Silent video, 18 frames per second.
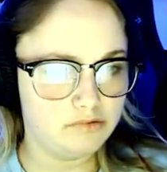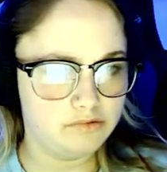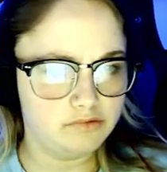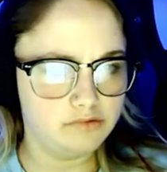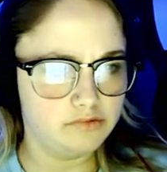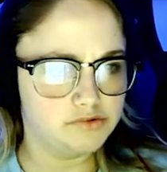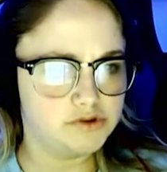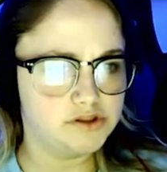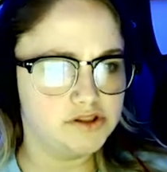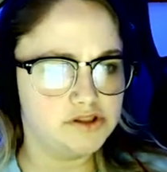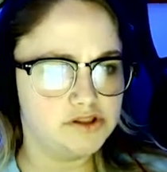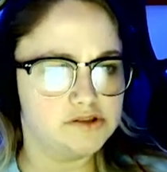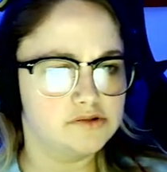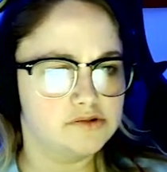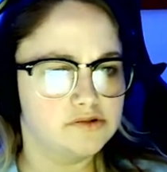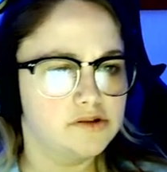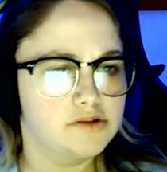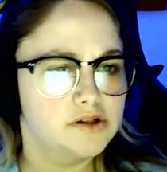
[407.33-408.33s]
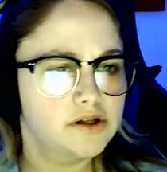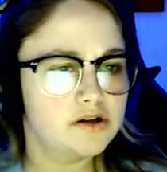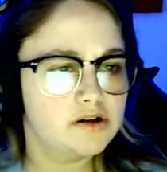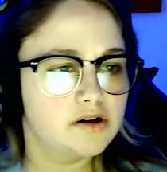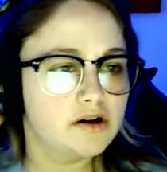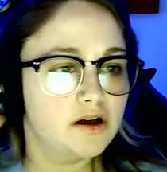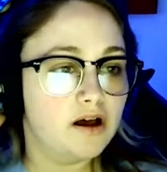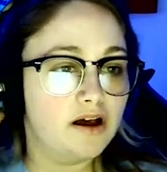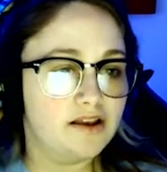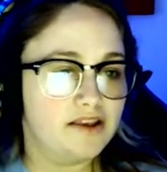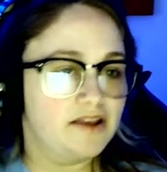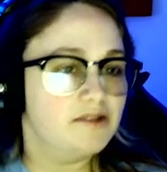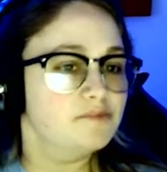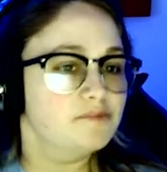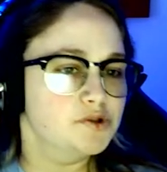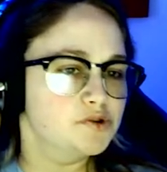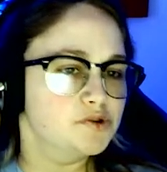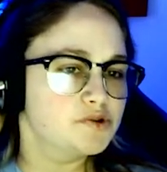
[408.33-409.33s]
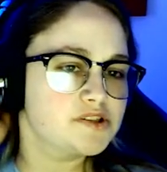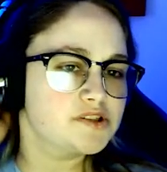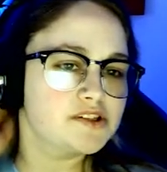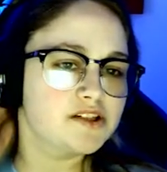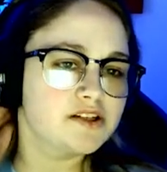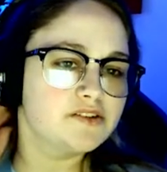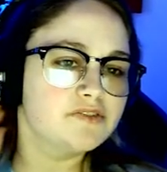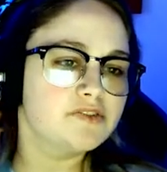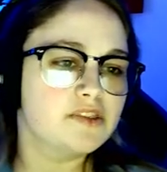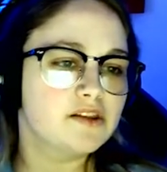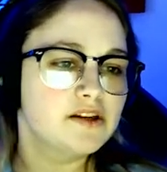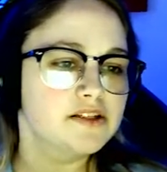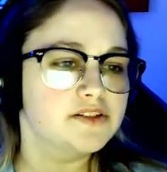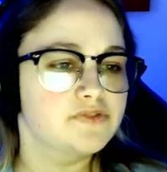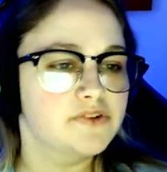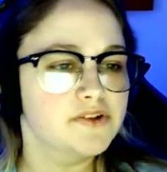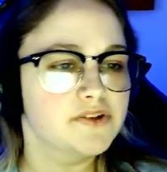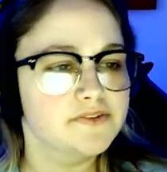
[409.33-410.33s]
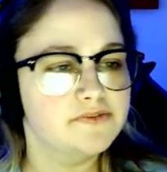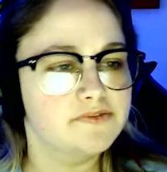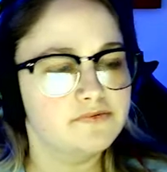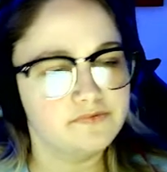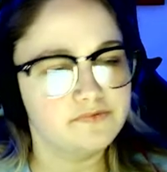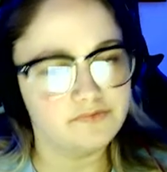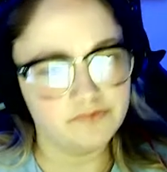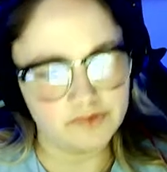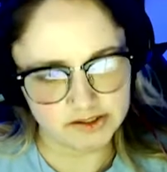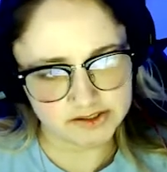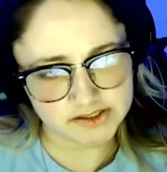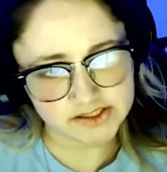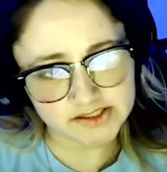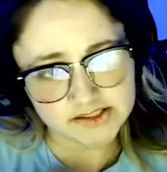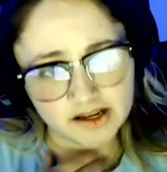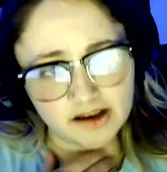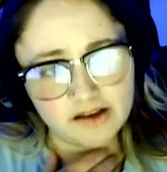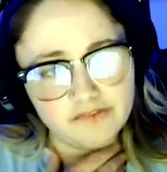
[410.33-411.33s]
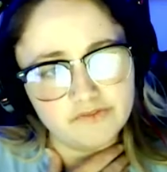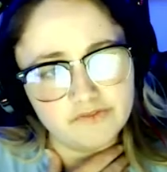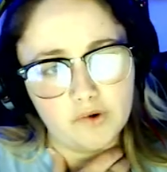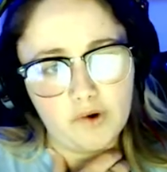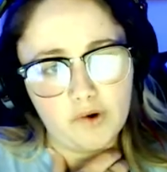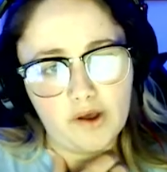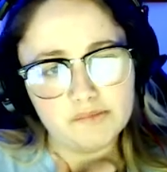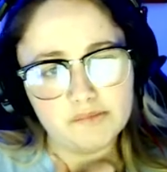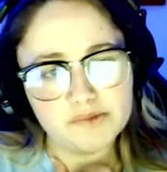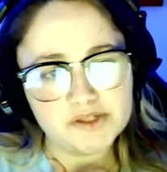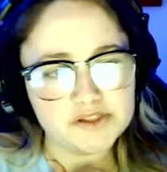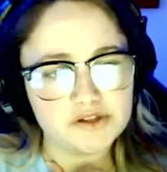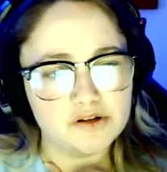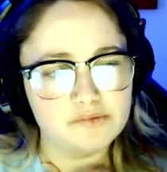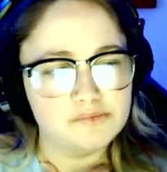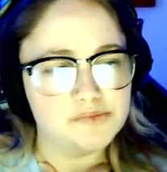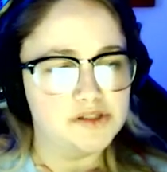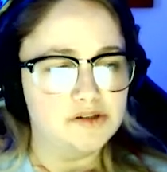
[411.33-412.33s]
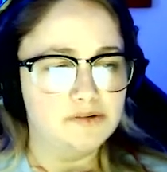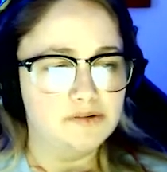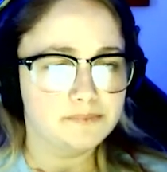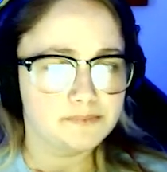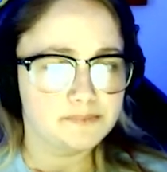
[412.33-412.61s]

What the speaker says: Oh, jeez. Yep, August 11th, 1994. Emmett Thompson.